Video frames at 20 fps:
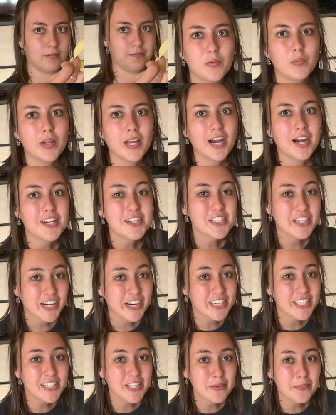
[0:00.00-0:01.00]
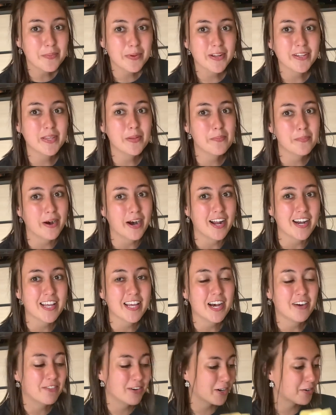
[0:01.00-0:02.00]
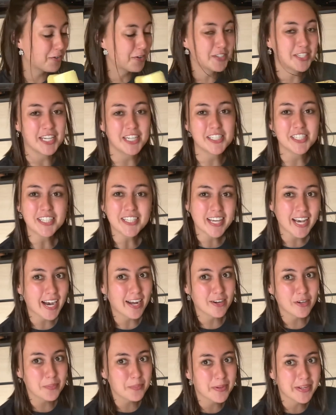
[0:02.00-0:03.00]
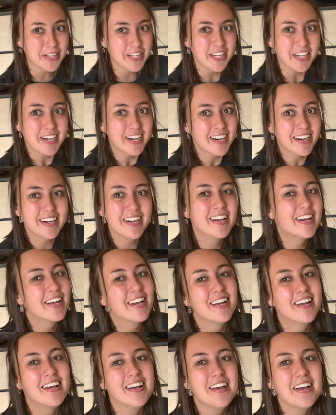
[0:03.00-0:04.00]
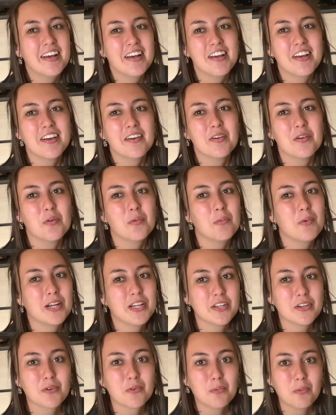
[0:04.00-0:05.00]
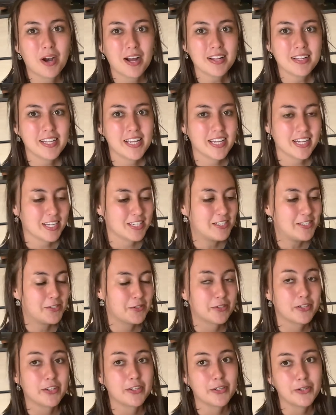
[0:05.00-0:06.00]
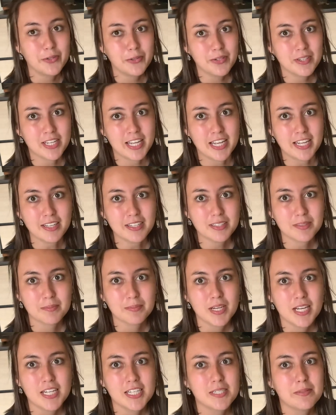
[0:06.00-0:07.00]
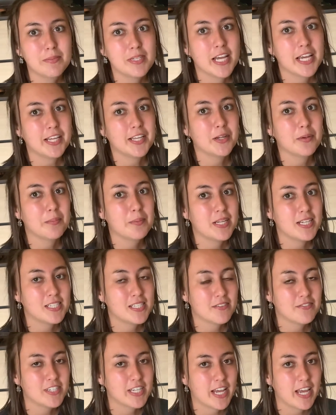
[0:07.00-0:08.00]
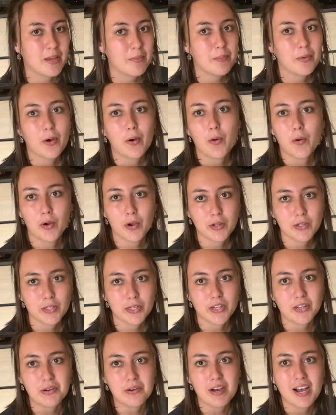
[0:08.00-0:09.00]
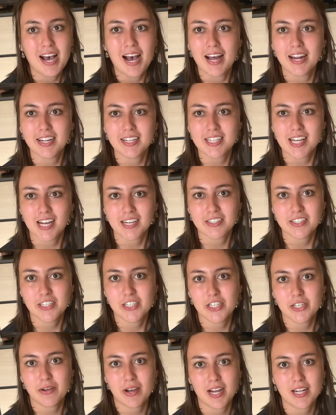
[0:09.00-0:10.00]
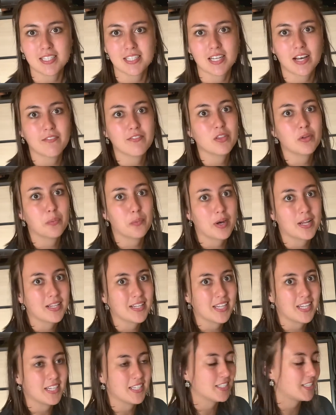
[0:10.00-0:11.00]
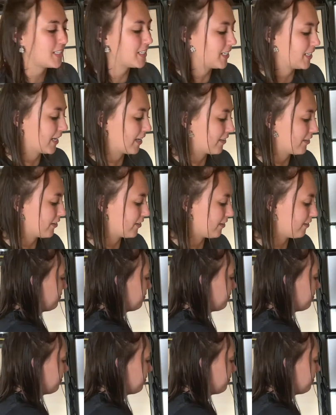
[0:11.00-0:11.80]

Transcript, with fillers: we are starting to build the body of our quotation caterpillar. When your what link is through your who link, take your piece of tape or glue and attach the two ends of the what link together.